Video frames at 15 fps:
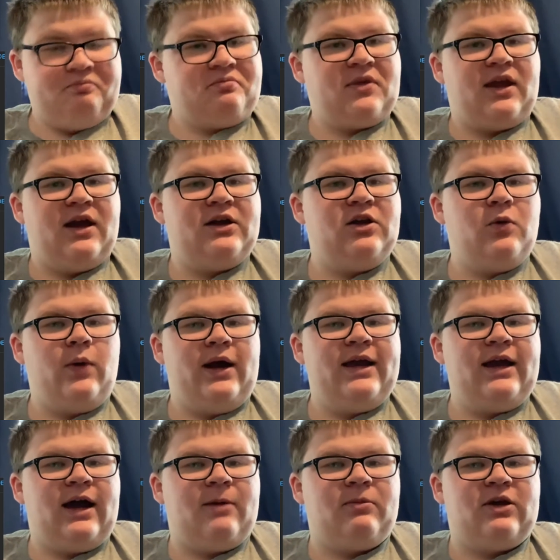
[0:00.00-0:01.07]
Anyway,
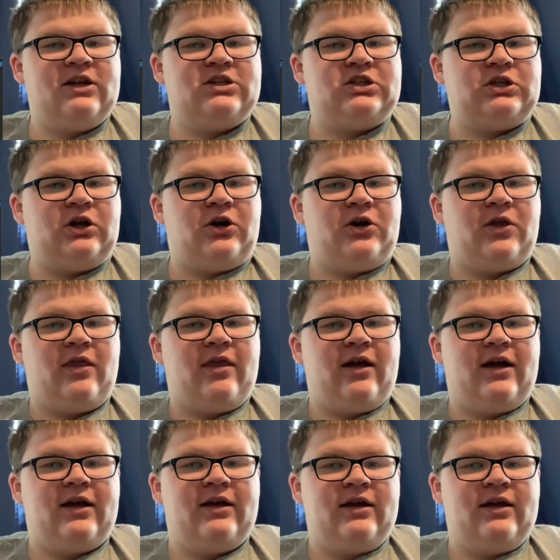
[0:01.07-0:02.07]
I'm gonna start the,